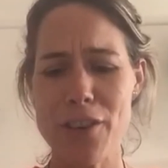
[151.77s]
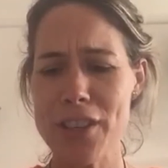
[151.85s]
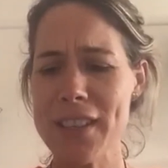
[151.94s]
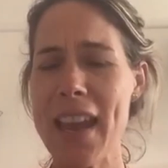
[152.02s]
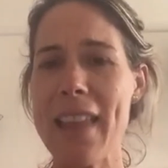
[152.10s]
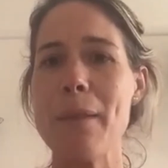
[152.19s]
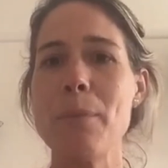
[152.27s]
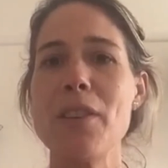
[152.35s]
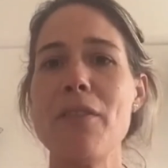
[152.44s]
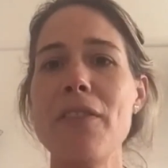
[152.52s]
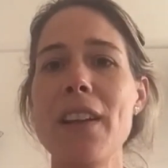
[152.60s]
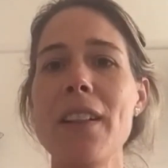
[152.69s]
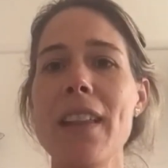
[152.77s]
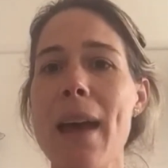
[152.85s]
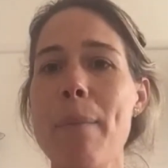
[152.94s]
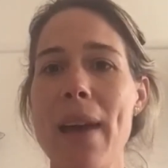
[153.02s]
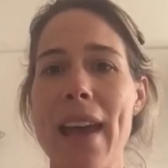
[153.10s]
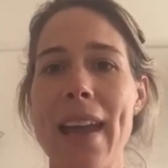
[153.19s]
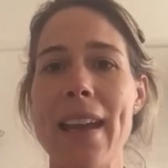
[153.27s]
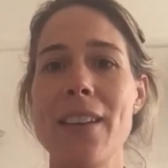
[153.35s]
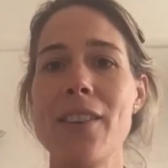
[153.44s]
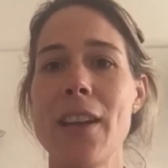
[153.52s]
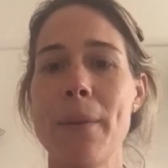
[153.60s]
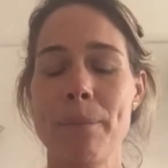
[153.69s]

Just get them to fill their page